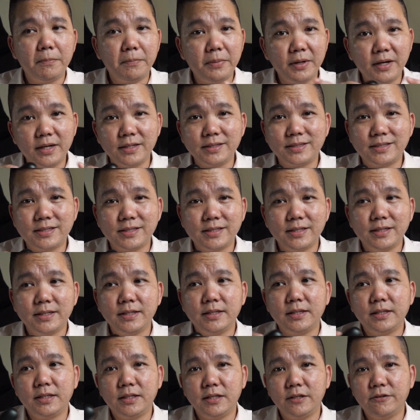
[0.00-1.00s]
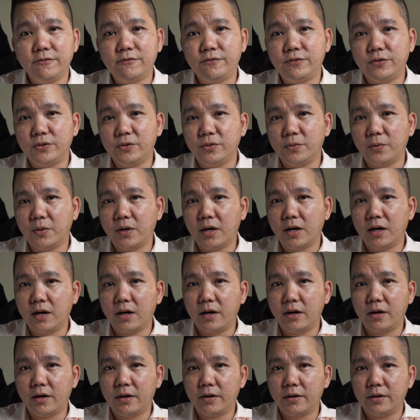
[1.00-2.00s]
But if you
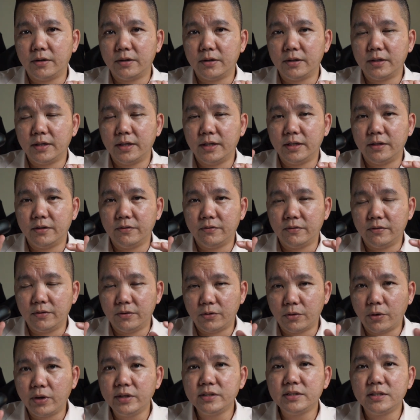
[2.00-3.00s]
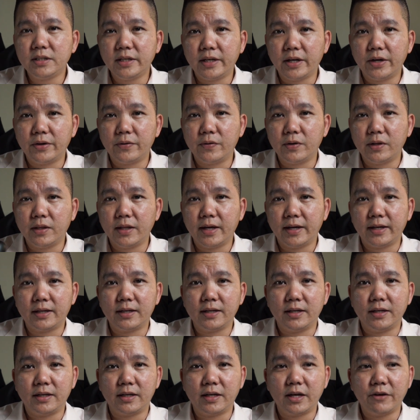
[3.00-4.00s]
are in a noisy area
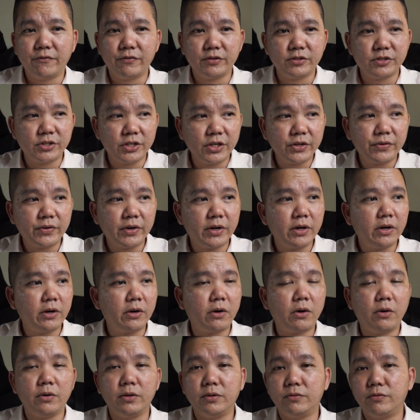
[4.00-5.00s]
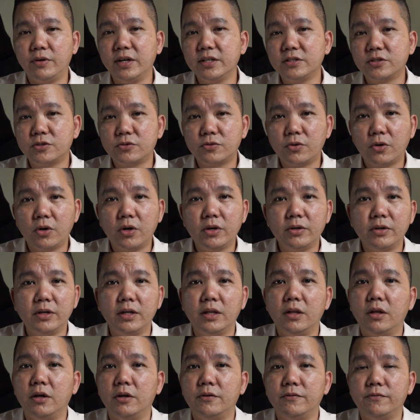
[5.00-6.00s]
like a cafeteria or a restaurant,
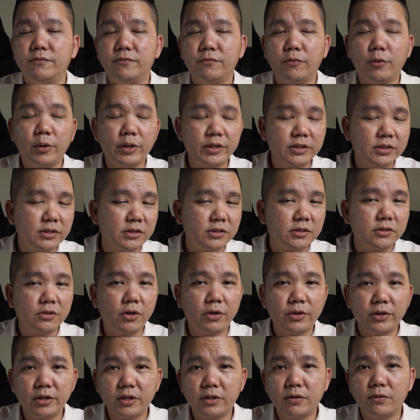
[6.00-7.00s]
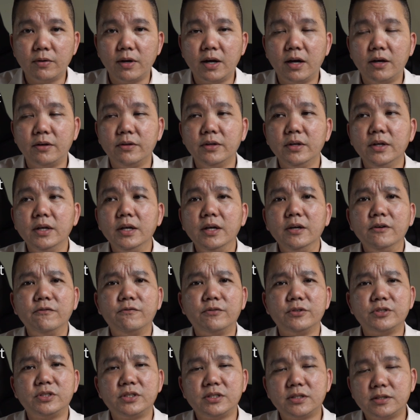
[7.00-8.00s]
a lot of voices talking around,
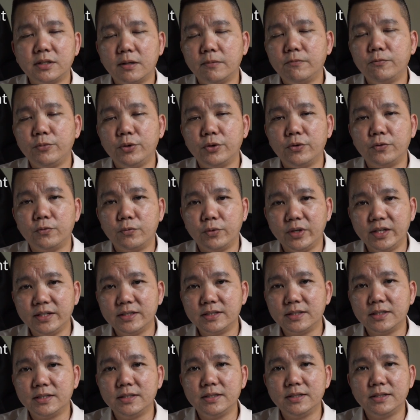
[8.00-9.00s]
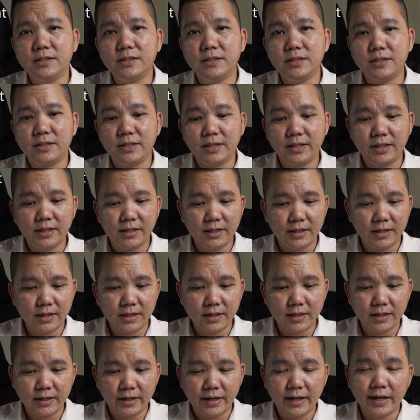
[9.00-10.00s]
for some weird reason the
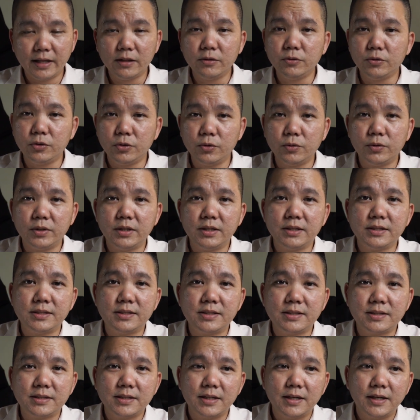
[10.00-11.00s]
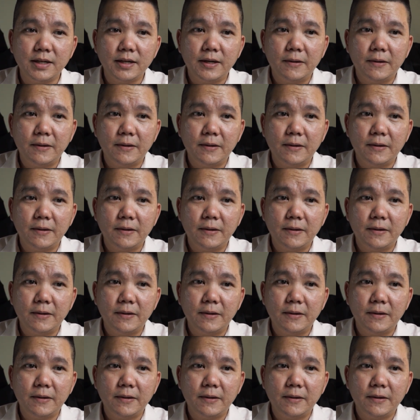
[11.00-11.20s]
Haylou units